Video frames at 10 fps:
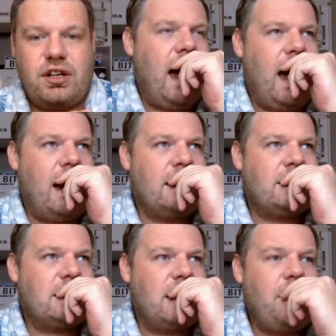
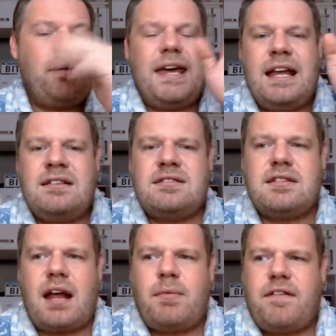And it begins,
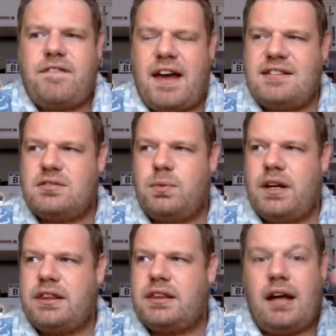and we're faced
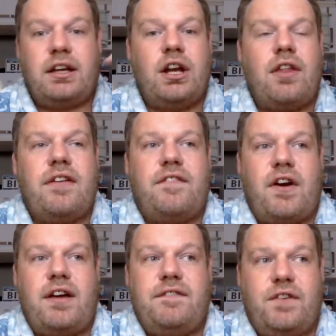with, the
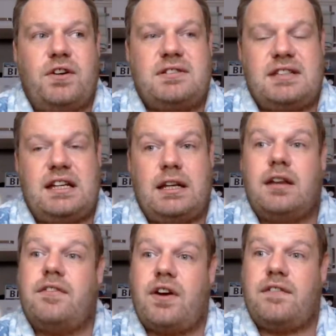very first scene in the
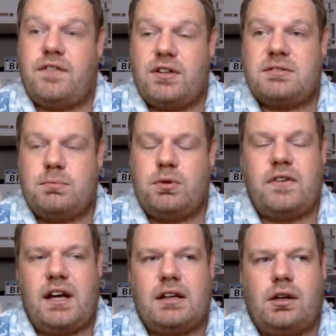very first
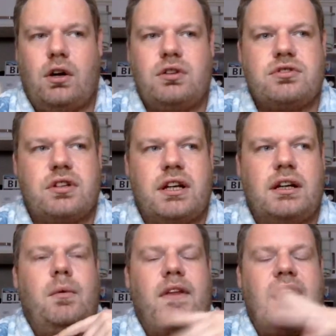movie in The Conjuring,
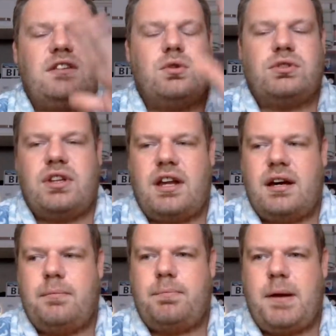where they talk to
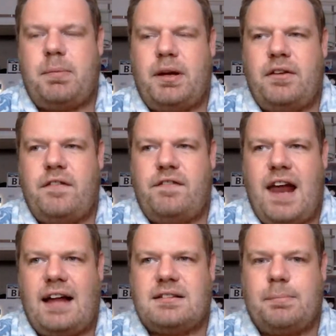the people in the
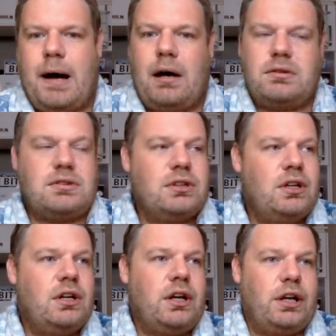flat about,
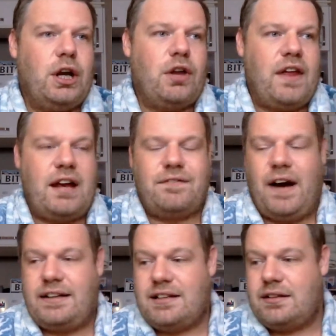they
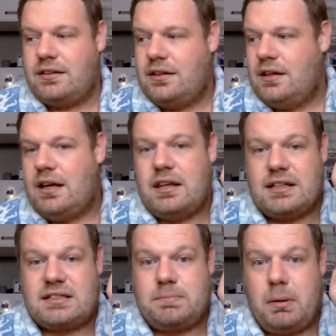invited the
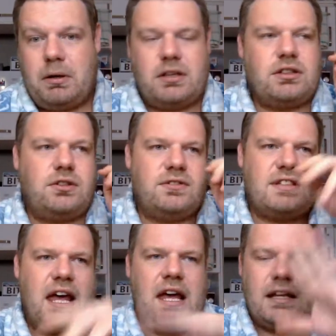spirit to
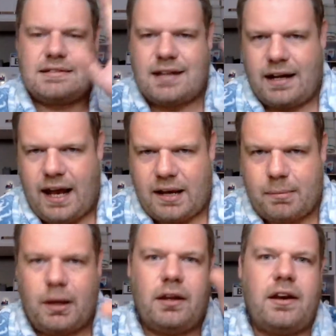stay inside
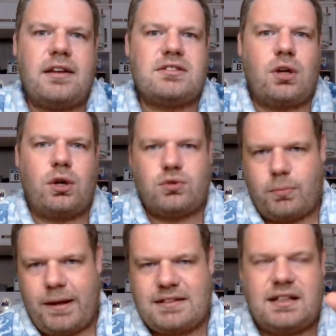Annabelle and started
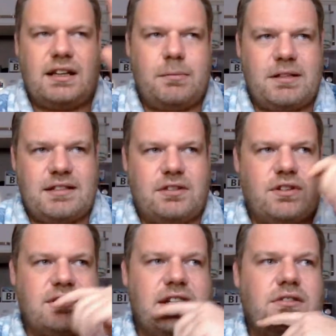tormenting them, etc.,
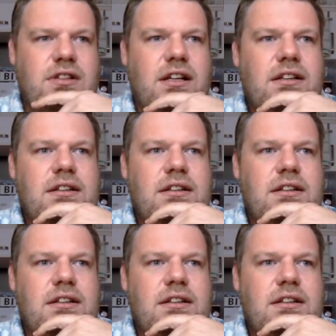etc.